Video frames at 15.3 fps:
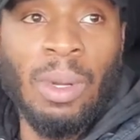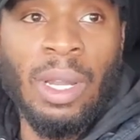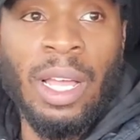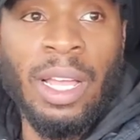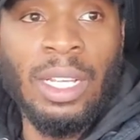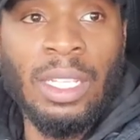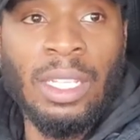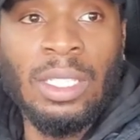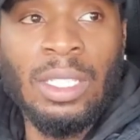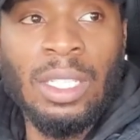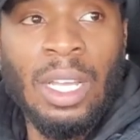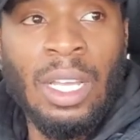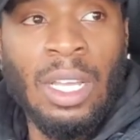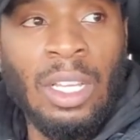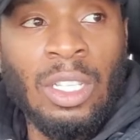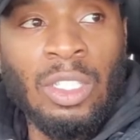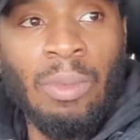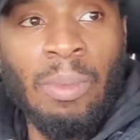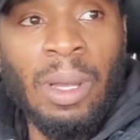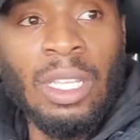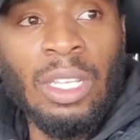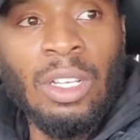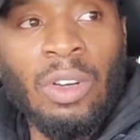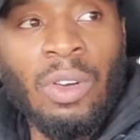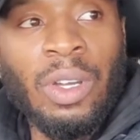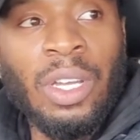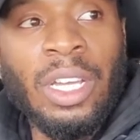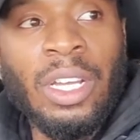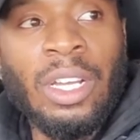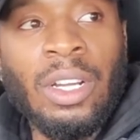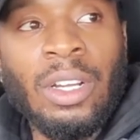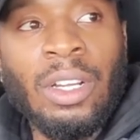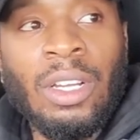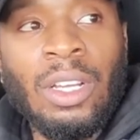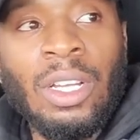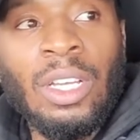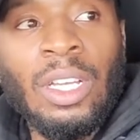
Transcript: blacklist. So, I'm about to go in here.